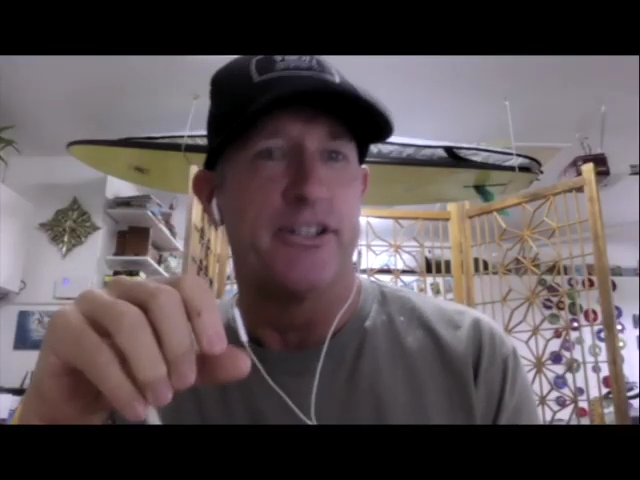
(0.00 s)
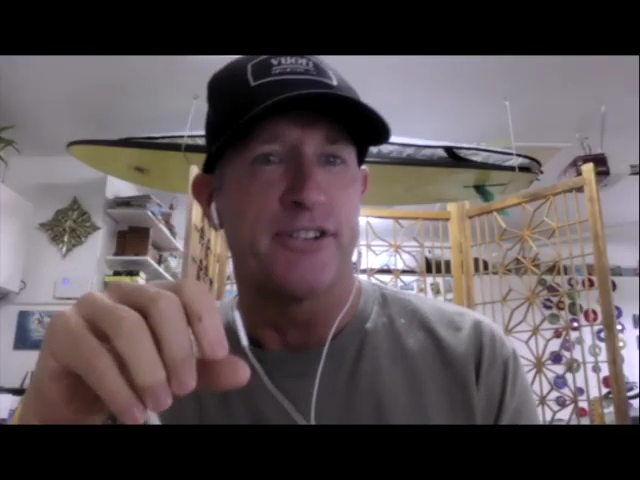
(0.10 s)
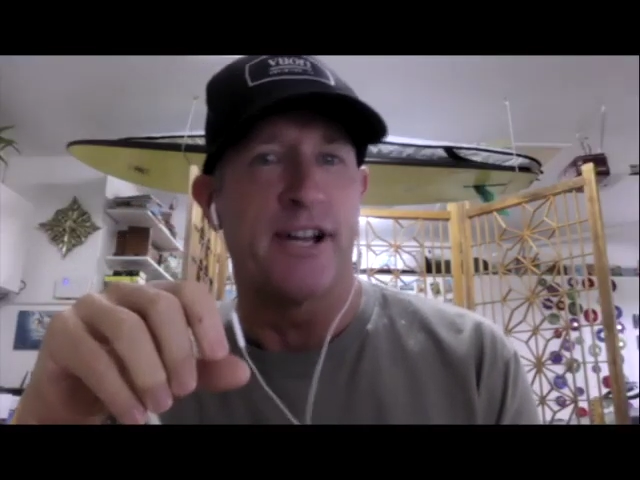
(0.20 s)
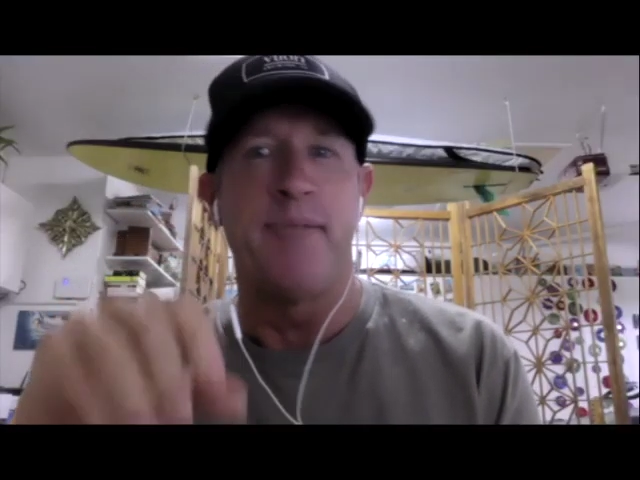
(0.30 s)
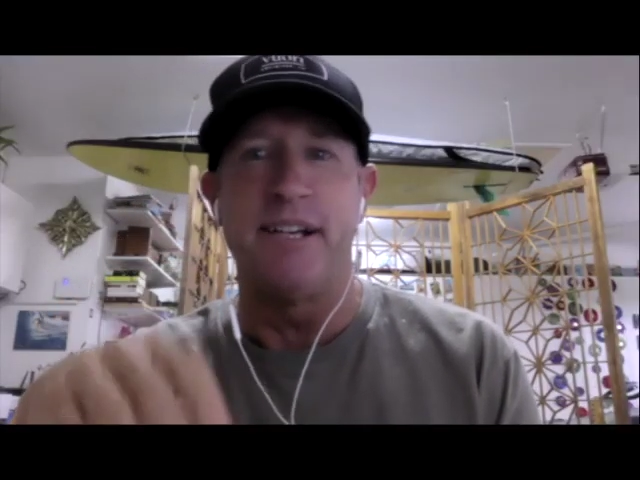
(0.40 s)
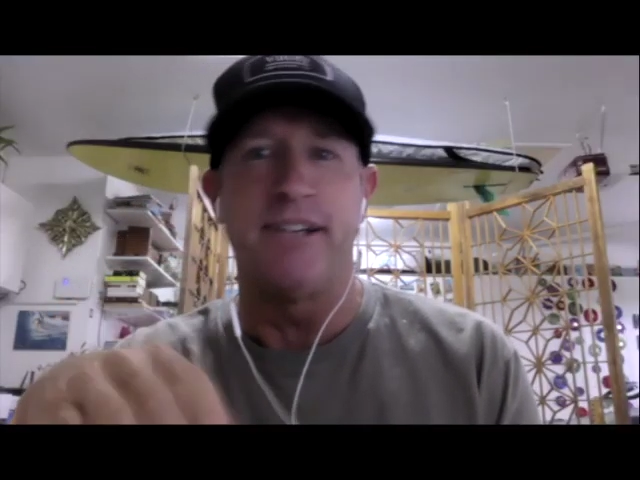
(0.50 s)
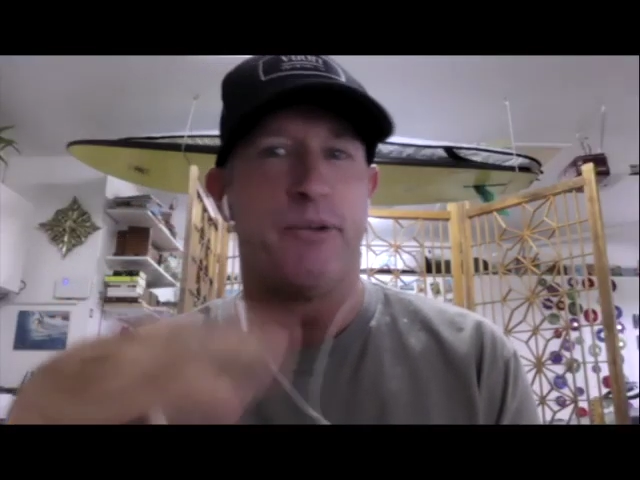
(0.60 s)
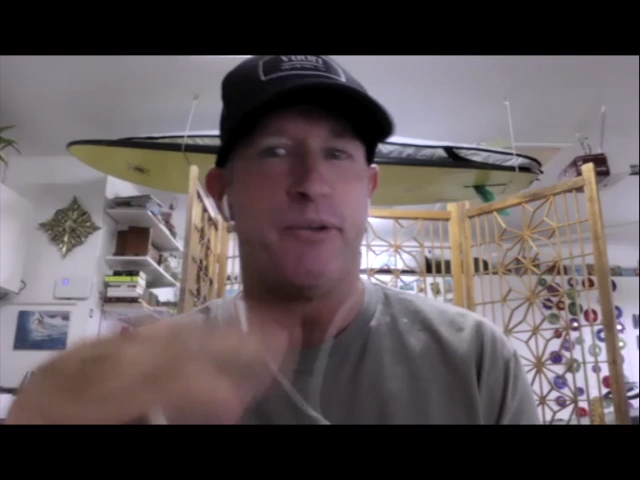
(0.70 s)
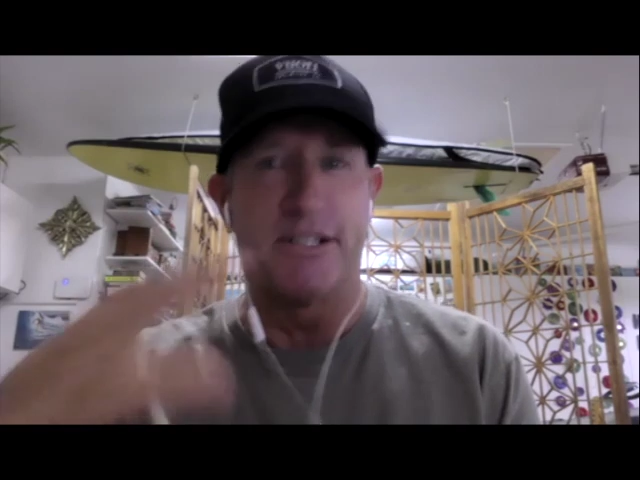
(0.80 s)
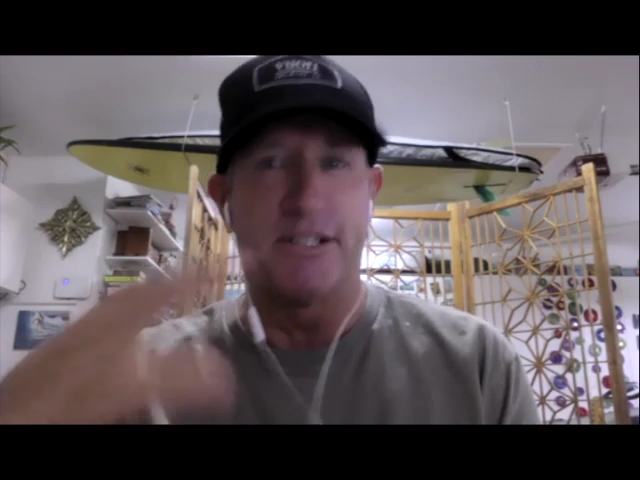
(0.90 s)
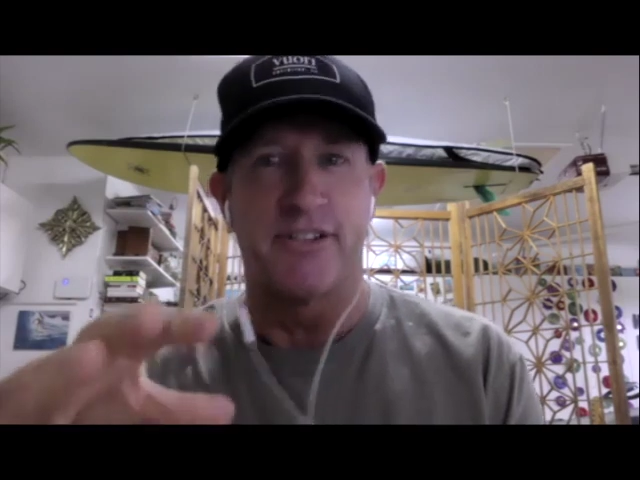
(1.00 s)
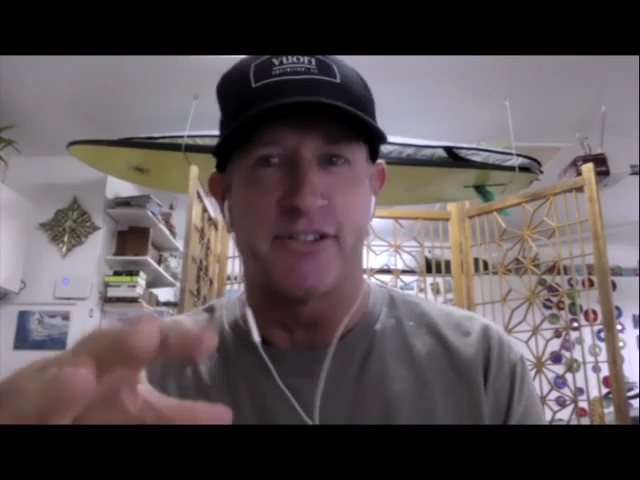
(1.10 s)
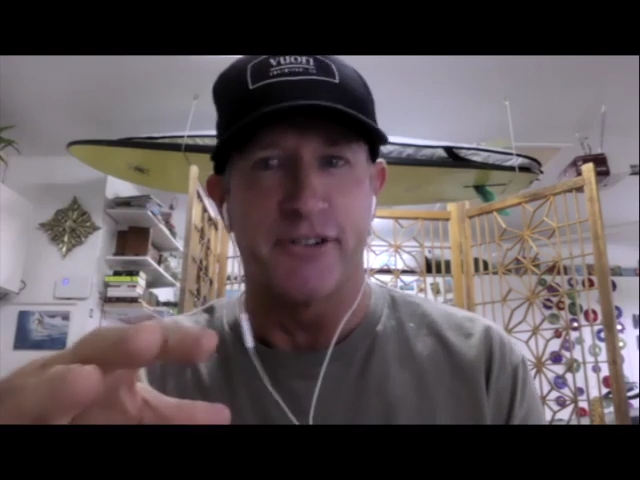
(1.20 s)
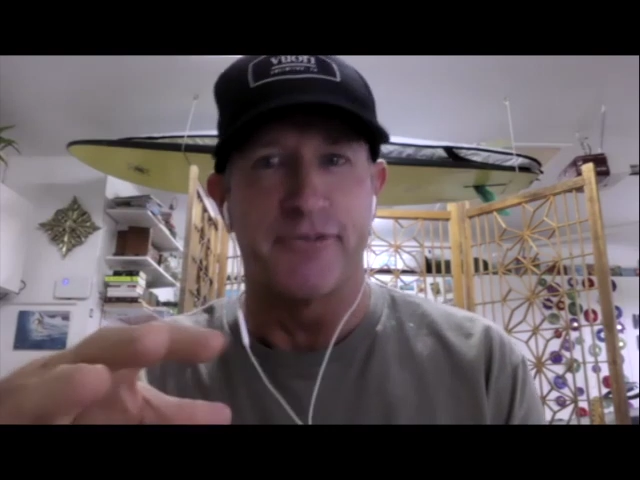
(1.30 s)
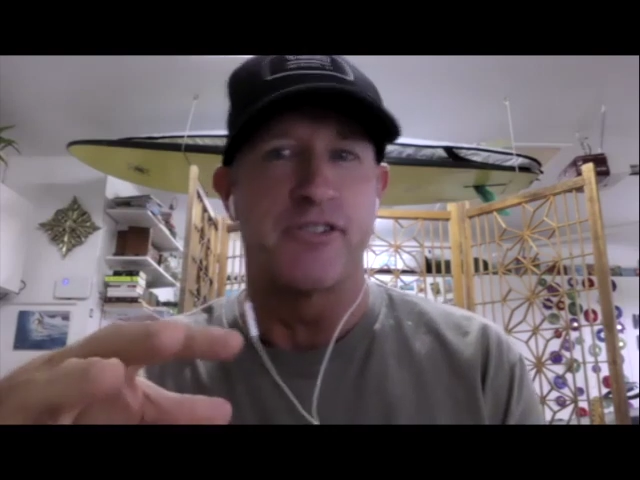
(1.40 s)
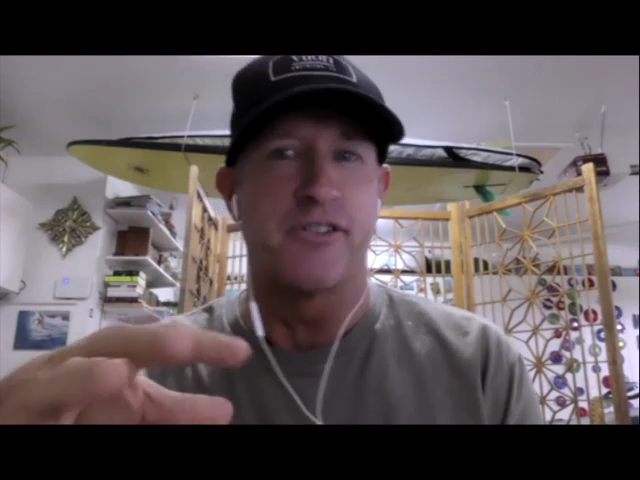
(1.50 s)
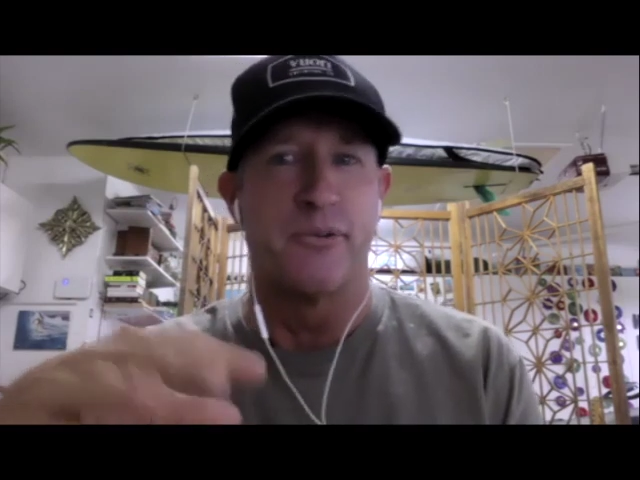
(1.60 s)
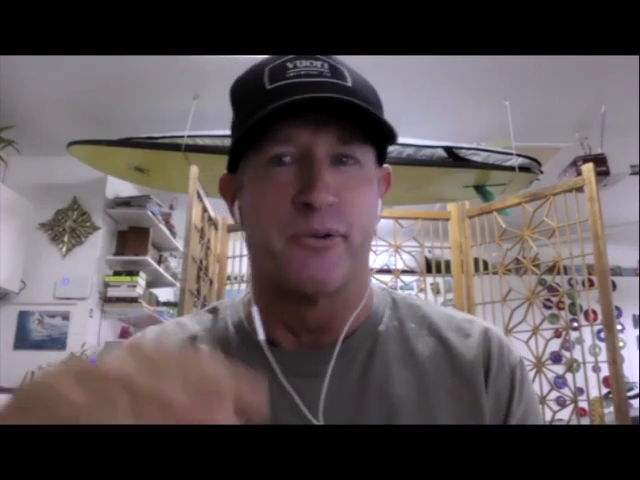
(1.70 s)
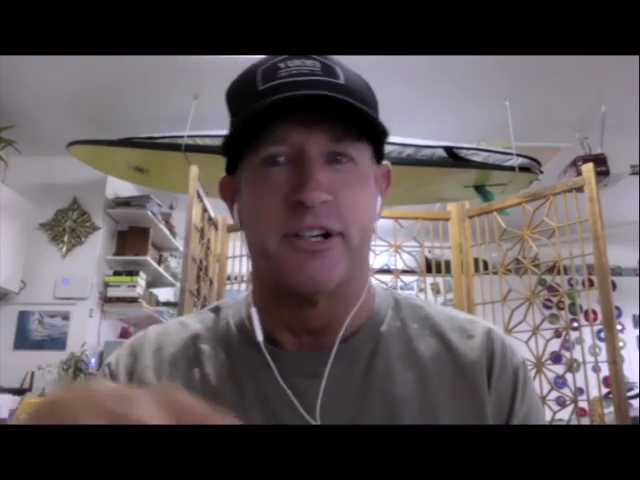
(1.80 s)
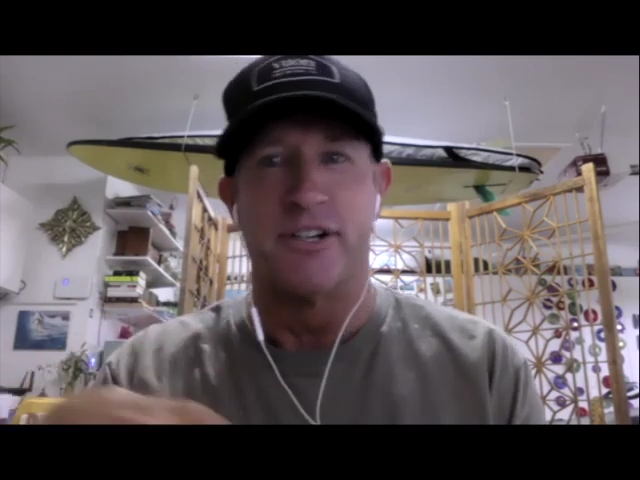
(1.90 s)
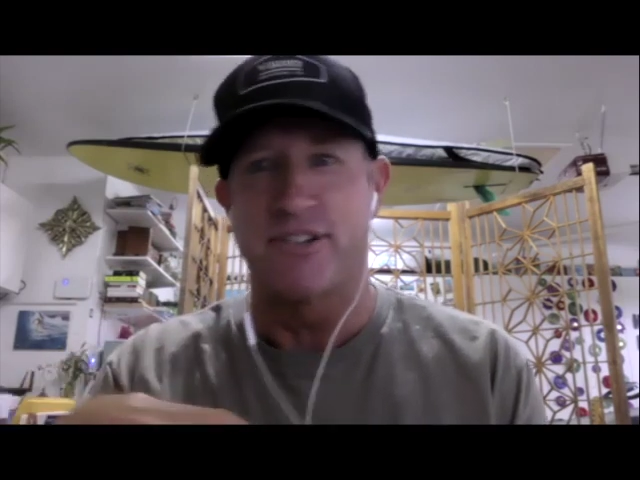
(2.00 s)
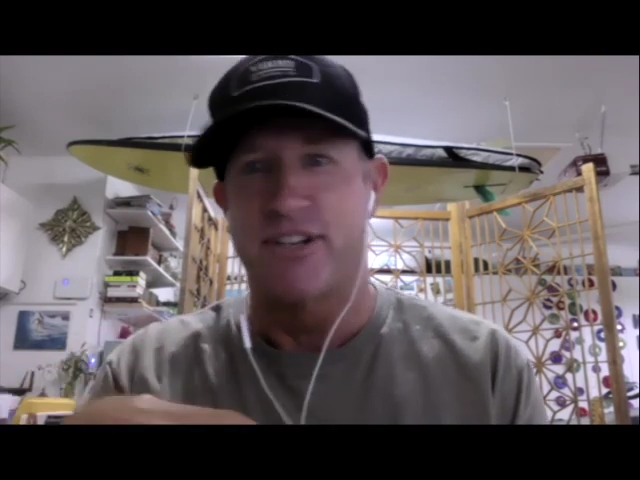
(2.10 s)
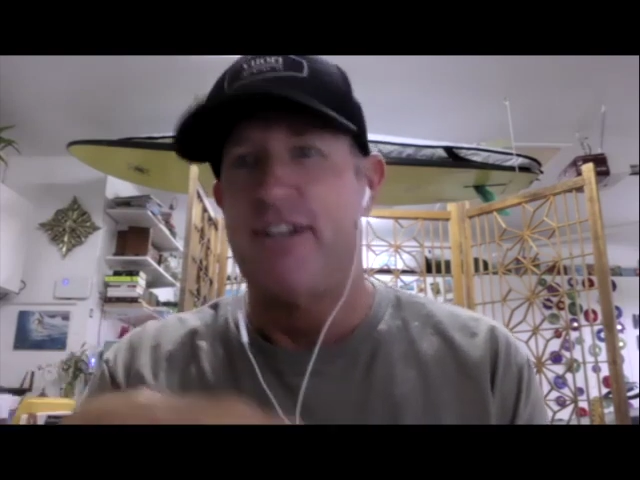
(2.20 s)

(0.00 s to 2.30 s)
I immediately went to the surfers are the worst.